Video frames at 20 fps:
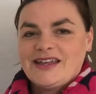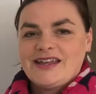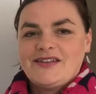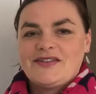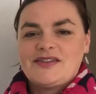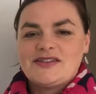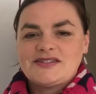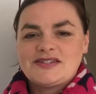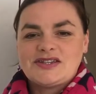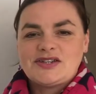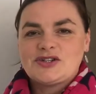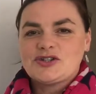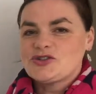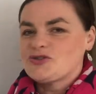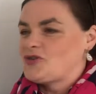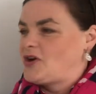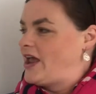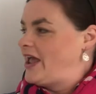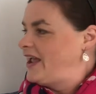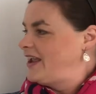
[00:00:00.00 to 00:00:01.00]
This is
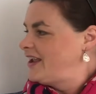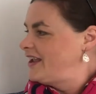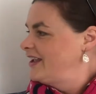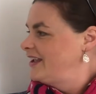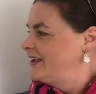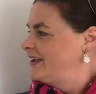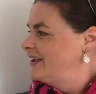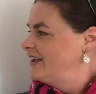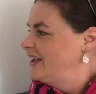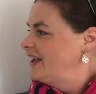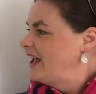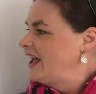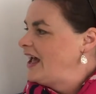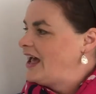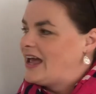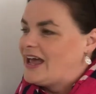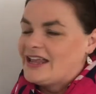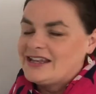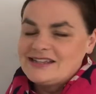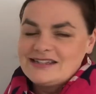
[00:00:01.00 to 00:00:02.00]
Shrek.
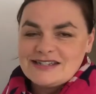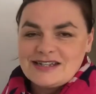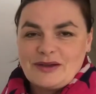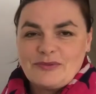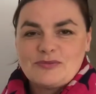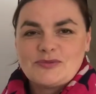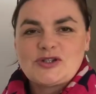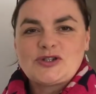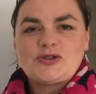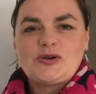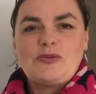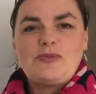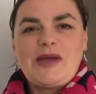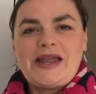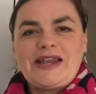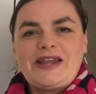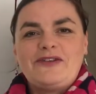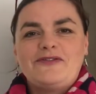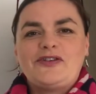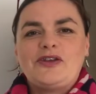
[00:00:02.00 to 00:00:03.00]
And I'm sure
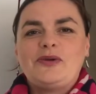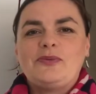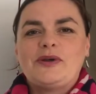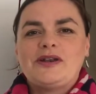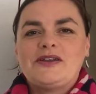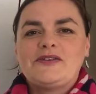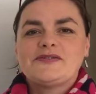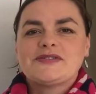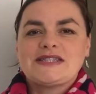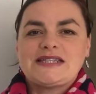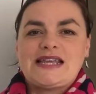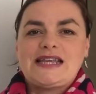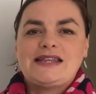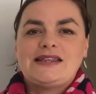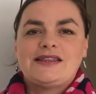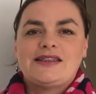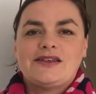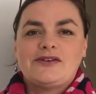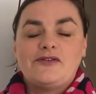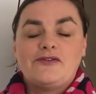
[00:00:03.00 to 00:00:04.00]
many of you will have seen
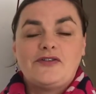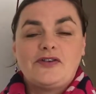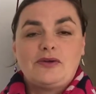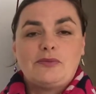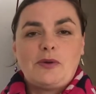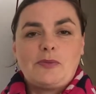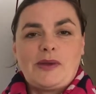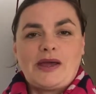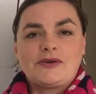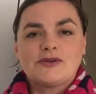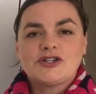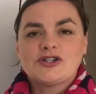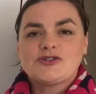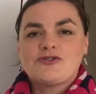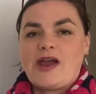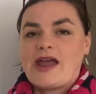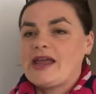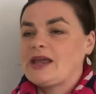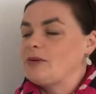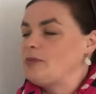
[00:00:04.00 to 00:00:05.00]
the film about
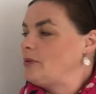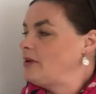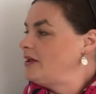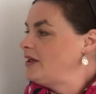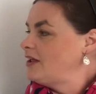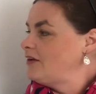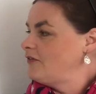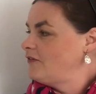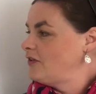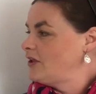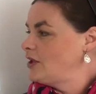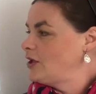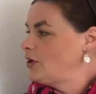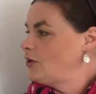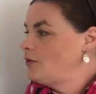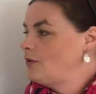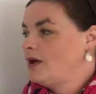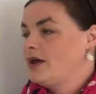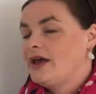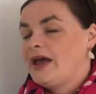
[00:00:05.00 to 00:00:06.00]
Shrek, but if
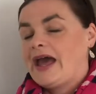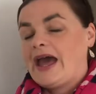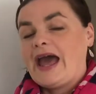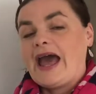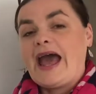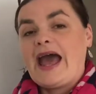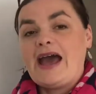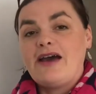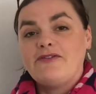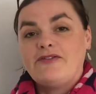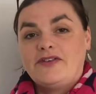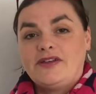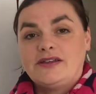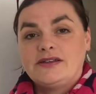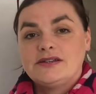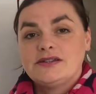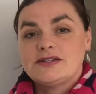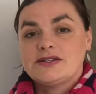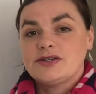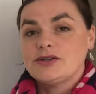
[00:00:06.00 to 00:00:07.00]
you
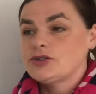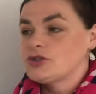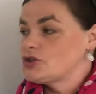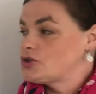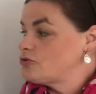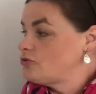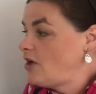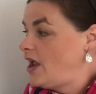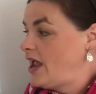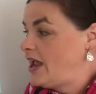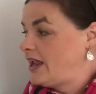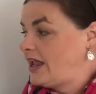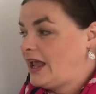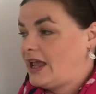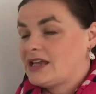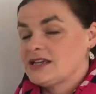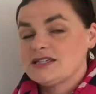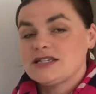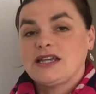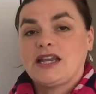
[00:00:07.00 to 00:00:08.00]
haven't, Shrek
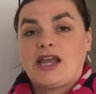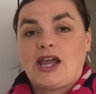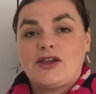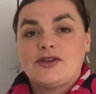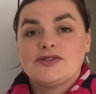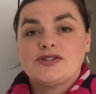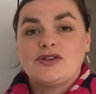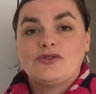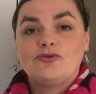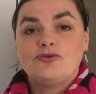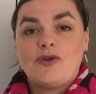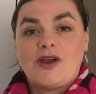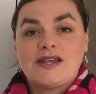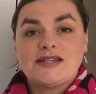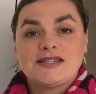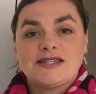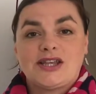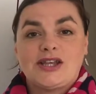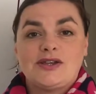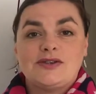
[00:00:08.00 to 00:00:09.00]
actually goes and
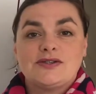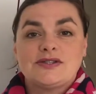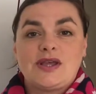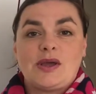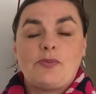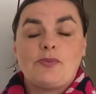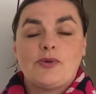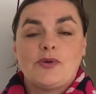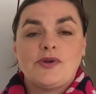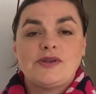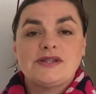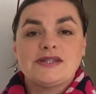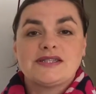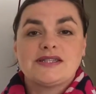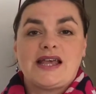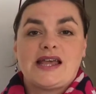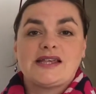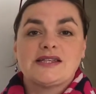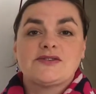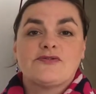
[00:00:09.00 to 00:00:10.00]
rescues a
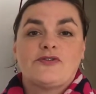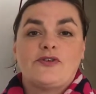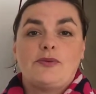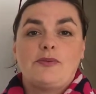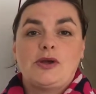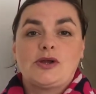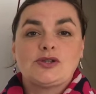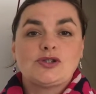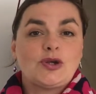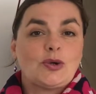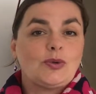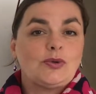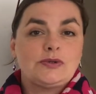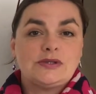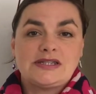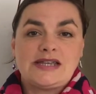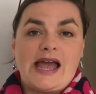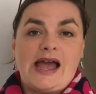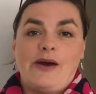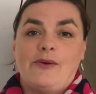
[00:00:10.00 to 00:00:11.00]
princess from a tall
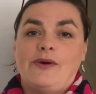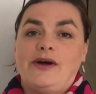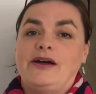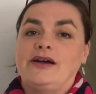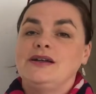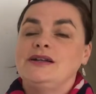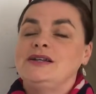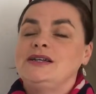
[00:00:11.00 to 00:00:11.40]
tower